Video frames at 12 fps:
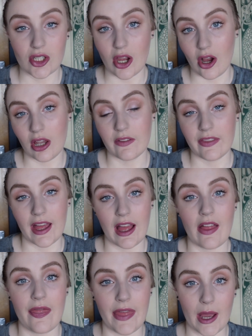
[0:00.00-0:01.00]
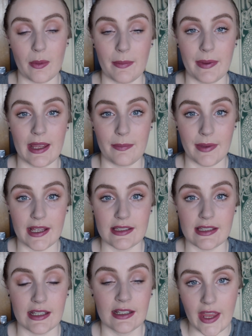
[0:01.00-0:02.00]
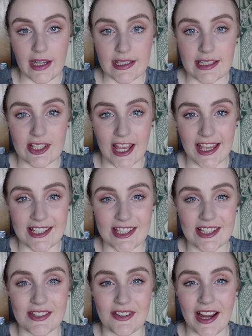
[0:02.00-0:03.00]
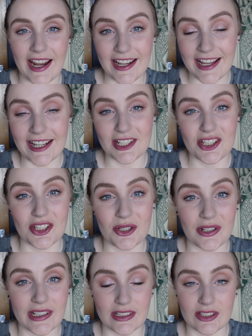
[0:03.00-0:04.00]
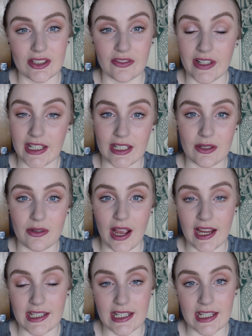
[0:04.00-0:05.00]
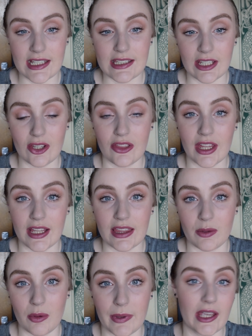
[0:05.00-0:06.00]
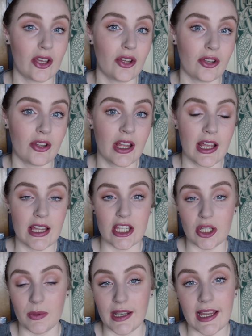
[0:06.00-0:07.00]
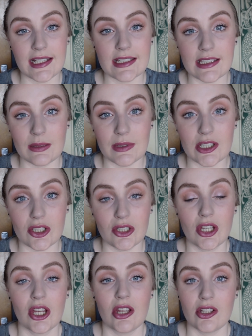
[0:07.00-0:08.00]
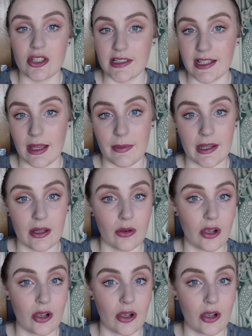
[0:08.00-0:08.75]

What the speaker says: all of that. That would be amazing. Any suggestions for any kind of tutorials or video ideas that you think that would be cool, that you would like to see me do, just let me know,